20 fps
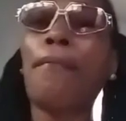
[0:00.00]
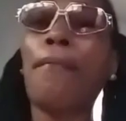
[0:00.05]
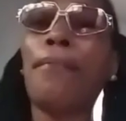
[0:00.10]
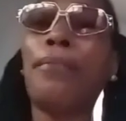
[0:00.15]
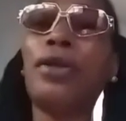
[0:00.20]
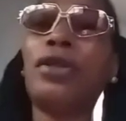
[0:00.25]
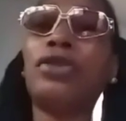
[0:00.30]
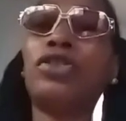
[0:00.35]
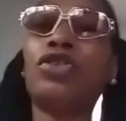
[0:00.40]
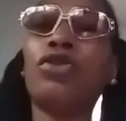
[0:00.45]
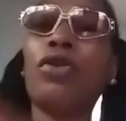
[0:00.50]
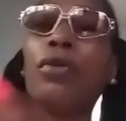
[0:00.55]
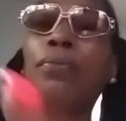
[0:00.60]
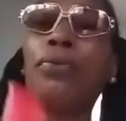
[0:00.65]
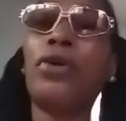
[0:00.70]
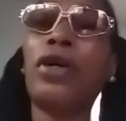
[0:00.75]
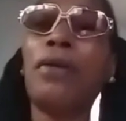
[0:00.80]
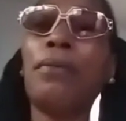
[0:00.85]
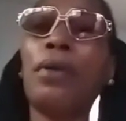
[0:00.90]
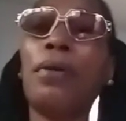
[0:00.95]
book your
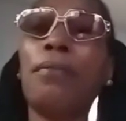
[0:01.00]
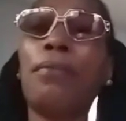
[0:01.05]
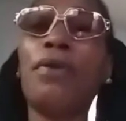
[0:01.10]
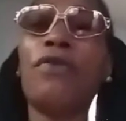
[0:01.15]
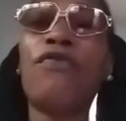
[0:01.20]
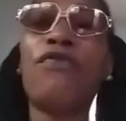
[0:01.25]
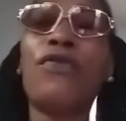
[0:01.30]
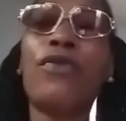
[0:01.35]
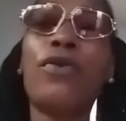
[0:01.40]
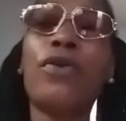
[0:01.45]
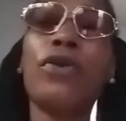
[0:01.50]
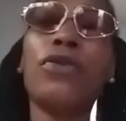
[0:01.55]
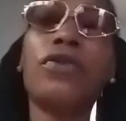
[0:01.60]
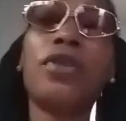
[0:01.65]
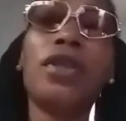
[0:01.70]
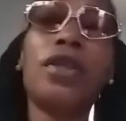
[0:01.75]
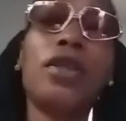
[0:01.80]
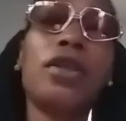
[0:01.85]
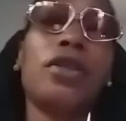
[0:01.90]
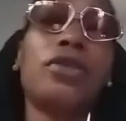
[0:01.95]
appointment before
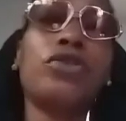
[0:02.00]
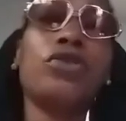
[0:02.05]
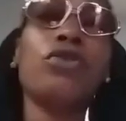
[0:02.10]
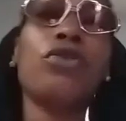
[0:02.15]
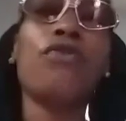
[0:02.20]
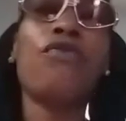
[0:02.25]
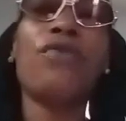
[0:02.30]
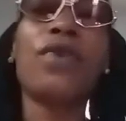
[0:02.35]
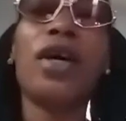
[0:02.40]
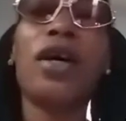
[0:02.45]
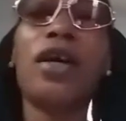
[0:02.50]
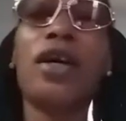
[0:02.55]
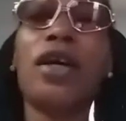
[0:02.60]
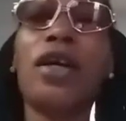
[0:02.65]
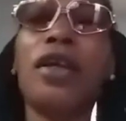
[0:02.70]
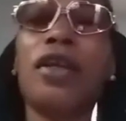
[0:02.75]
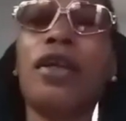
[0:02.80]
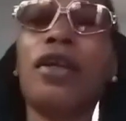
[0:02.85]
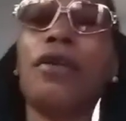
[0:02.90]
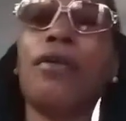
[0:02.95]
then, you're fine.
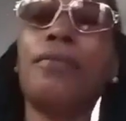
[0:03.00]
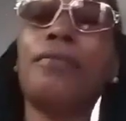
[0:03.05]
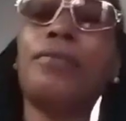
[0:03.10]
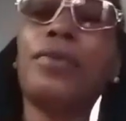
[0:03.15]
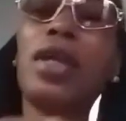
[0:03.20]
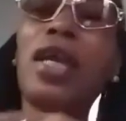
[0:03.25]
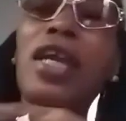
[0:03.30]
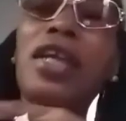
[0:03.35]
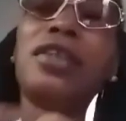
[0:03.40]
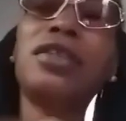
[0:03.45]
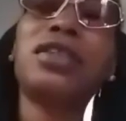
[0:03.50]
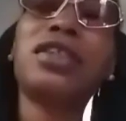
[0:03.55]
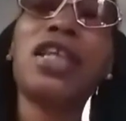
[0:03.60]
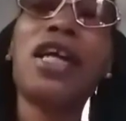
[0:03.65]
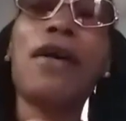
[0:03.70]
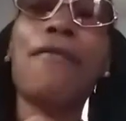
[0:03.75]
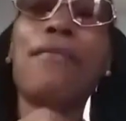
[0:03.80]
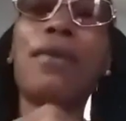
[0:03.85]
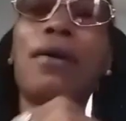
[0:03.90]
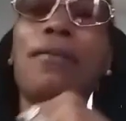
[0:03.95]

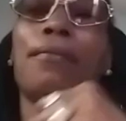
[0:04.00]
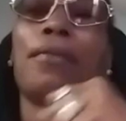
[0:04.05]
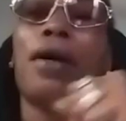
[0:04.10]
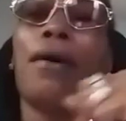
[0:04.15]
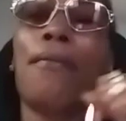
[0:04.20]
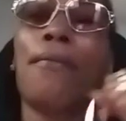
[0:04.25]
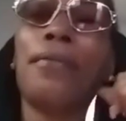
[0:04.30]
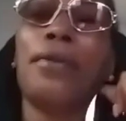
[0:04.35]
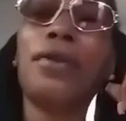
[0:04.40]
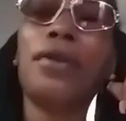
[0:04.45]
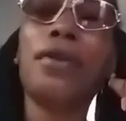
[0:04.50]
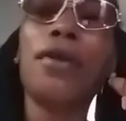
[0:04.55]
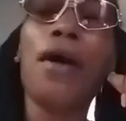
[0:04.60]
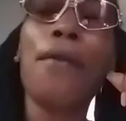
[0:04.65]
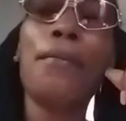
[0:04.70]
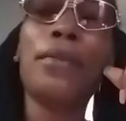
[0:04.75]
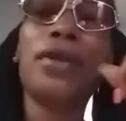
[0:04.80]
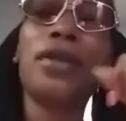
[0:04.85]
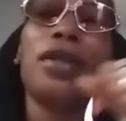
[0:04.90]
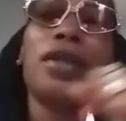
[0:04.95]
ASAP, I'm going
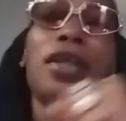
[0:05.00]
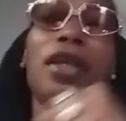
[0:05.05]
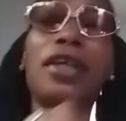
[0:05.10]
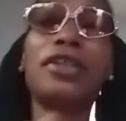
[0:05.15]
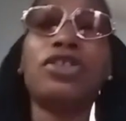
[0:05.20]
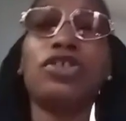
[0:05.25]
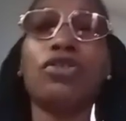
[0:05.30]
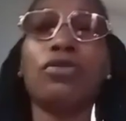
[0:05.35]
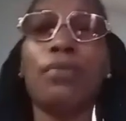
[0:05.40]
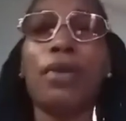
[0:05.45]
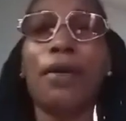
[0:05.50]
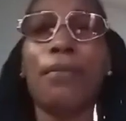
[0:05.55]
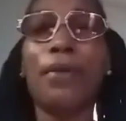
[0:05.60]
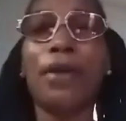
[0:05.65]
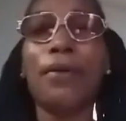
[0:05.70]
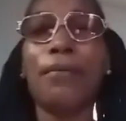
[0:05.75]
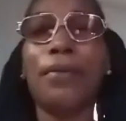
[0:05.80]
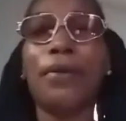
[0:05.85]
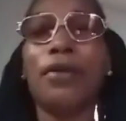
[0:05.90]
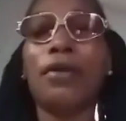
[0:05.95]
to get at you, my
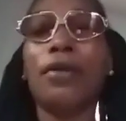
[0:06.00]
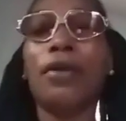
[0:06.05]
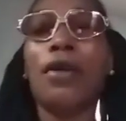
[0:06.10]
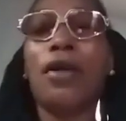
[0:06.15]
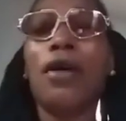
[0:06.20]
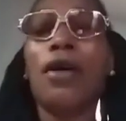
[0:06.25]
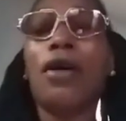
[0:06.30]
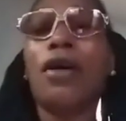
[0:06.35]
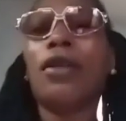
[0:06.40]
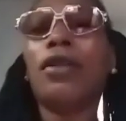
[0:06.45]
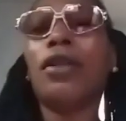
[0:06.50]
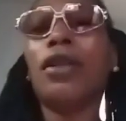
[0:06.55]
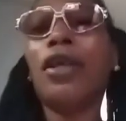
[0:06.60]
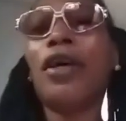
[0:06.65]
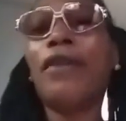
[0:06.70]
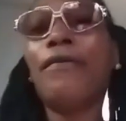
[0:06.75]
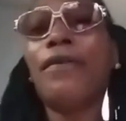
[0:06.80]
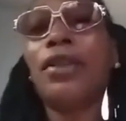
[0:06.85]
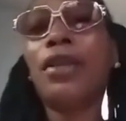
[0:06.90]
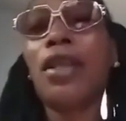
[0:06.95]
baby.
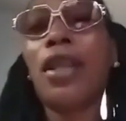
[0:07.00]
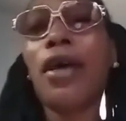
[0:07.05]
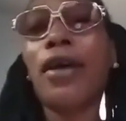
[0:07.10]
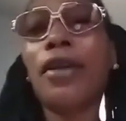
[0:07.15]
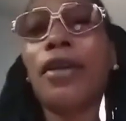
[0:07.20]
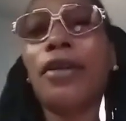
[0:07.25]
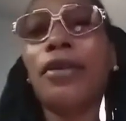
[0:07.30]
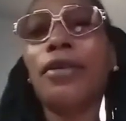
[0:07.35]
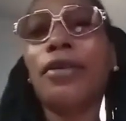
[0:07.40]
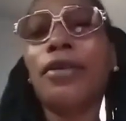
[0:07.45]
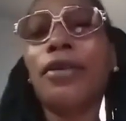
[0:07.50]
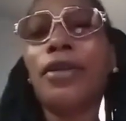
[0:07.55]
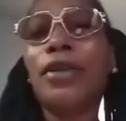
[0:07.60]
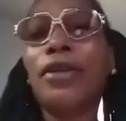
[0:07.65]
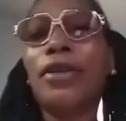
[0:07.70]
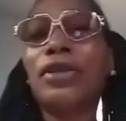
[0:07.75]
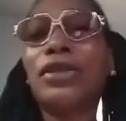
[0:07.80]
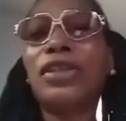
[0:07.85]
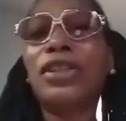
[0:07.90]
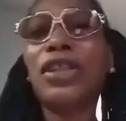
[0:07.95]
Love and light.
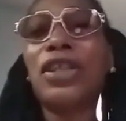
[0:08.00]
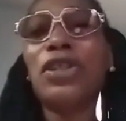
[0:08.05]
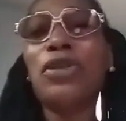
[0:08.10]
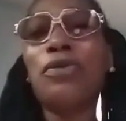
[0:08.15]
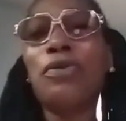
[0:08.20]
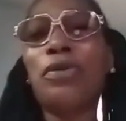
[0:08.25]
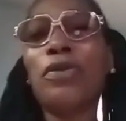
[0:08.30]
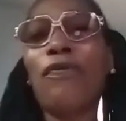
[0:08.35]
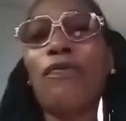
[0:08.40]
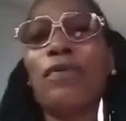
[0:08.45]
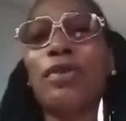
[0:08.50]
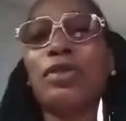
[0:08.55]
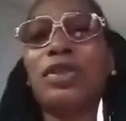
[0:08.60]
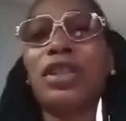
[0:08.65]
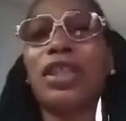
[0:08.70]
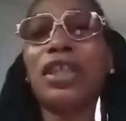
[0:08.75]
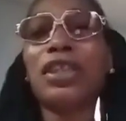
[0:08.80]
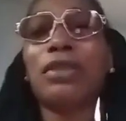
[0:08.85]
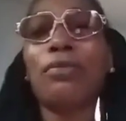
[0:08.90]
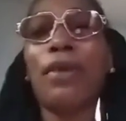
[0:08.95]
See you in a few
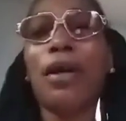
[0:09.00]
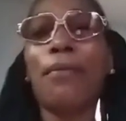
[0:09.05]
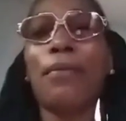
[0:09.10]
ticks, my